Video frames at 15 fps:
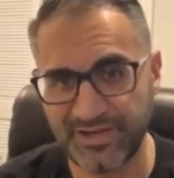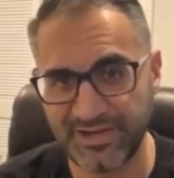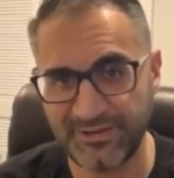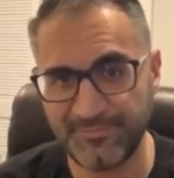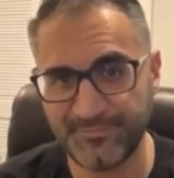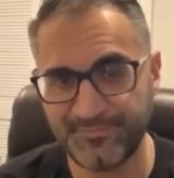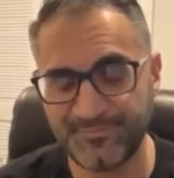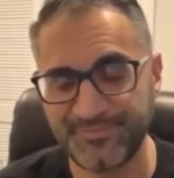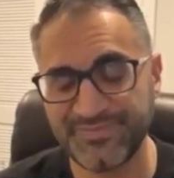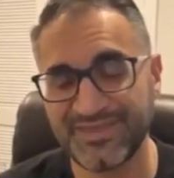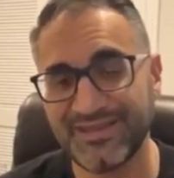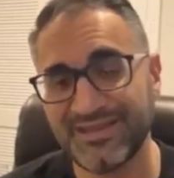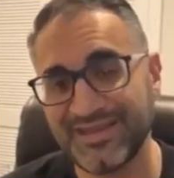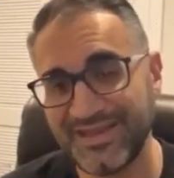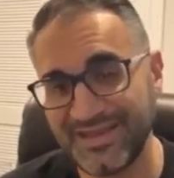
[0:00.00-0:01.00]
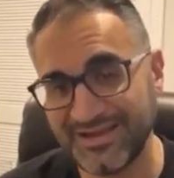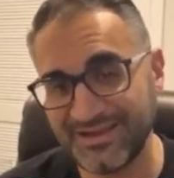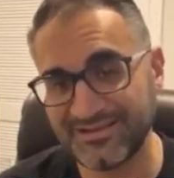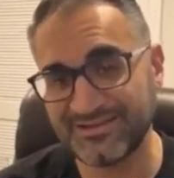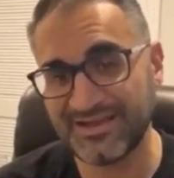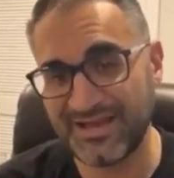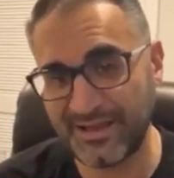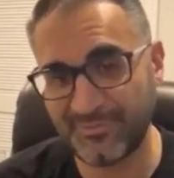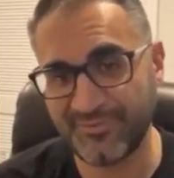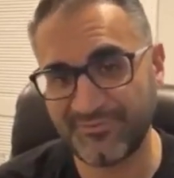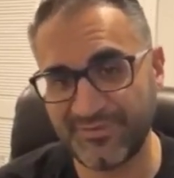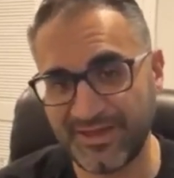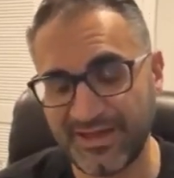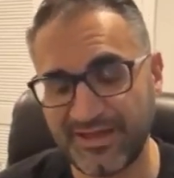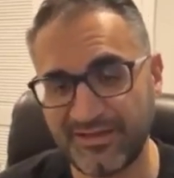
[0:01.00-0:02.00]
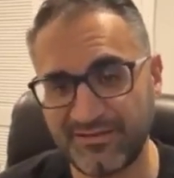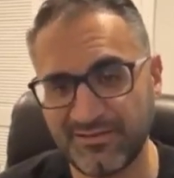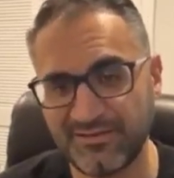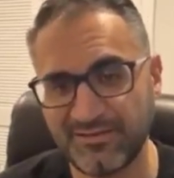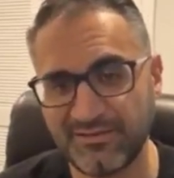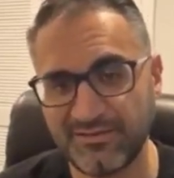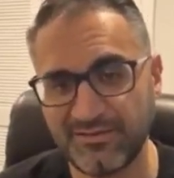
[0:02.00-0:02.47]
Okay? And on top of that,